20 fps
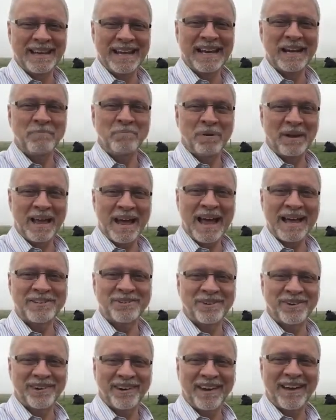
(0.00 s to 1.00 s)
and apply it
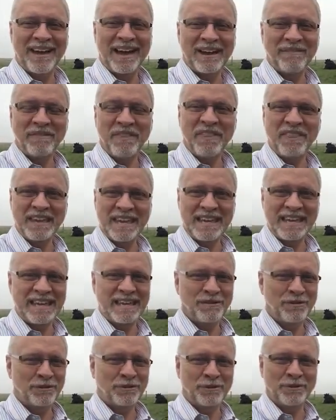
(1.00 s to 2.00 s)
to our life,
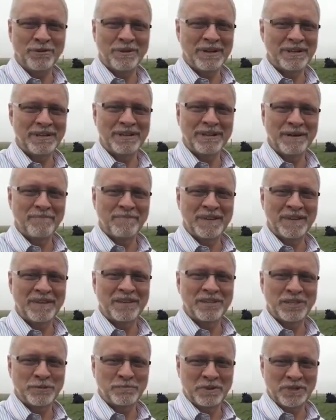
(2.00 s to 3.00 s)
thinking through it
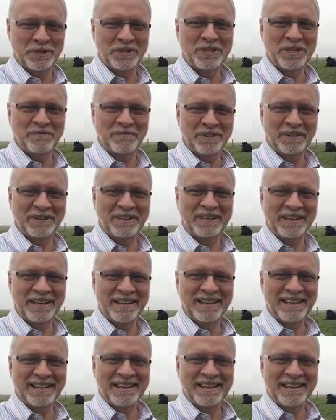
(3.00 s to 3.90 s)
specifically.